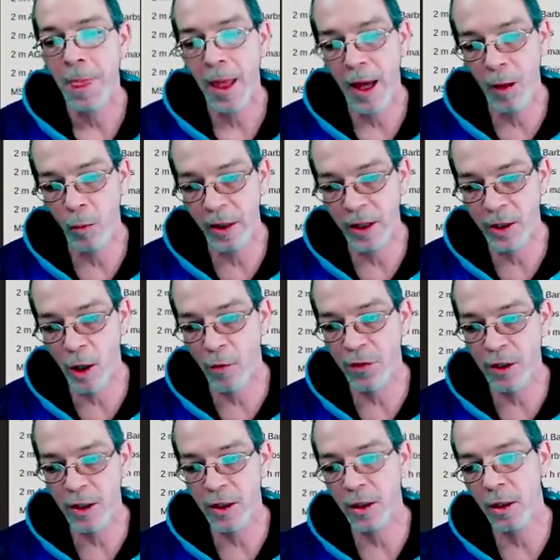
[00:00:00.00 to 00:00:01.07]
And when the
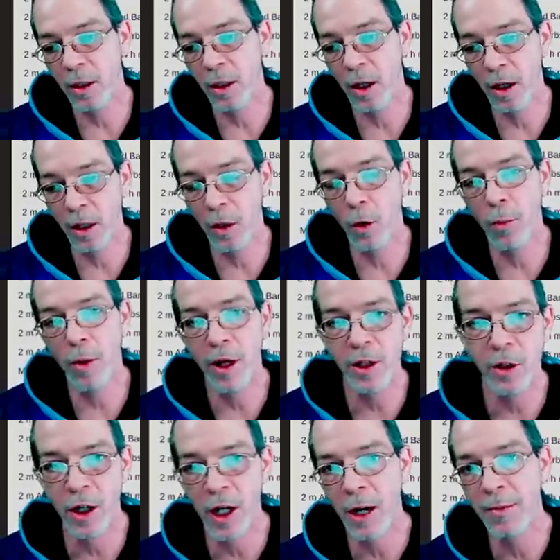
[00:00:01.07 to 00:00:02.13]
surface uh, low
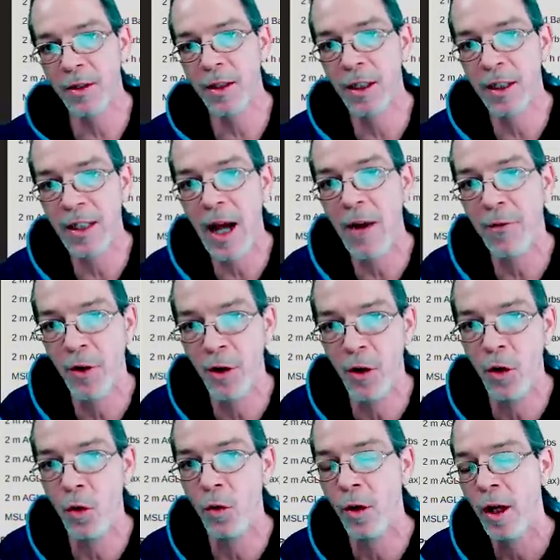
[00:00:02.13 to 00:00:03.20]
pressure comes this
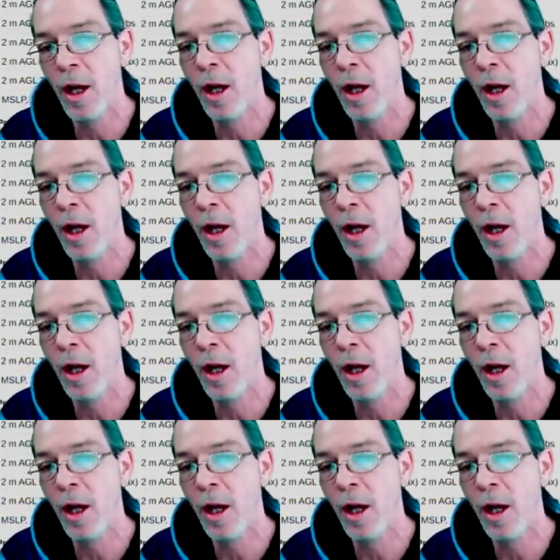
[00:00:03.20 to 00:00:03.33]
afternoon,